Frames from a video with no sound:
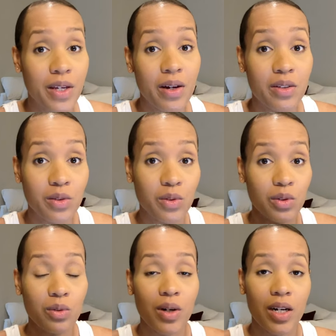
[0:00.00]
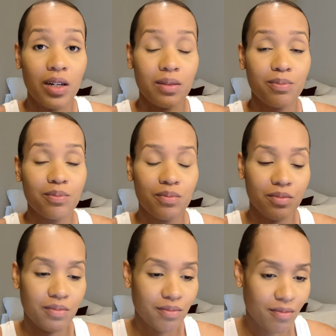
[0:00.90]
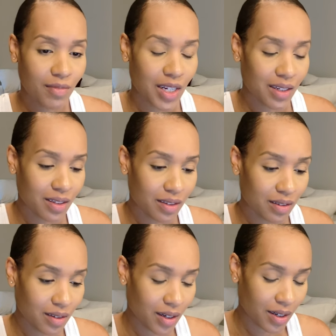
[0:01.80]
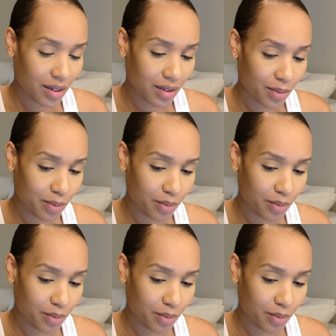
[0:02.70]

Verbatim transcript: they also do um, uh,